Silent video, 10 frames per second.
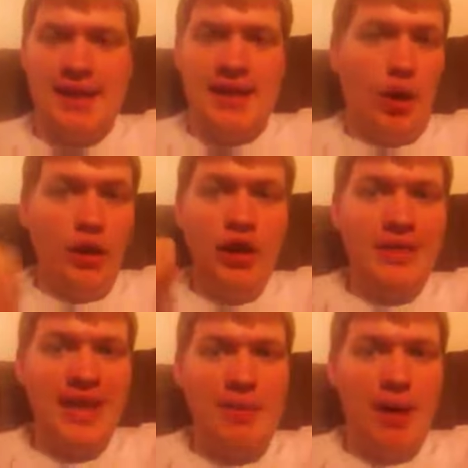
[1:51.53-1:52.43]
The only good
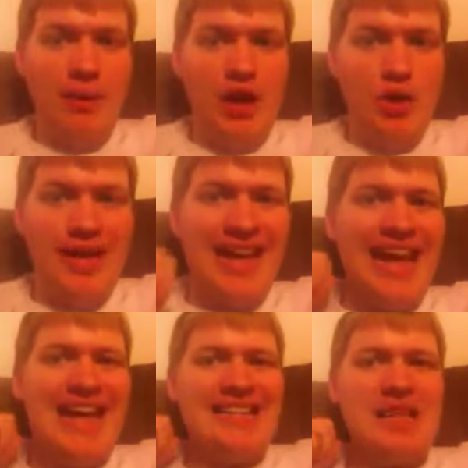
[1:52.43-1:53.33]
thing about Ryuki
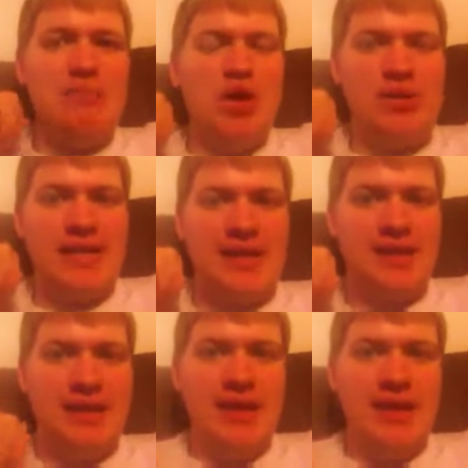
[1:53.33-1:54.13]
is the music.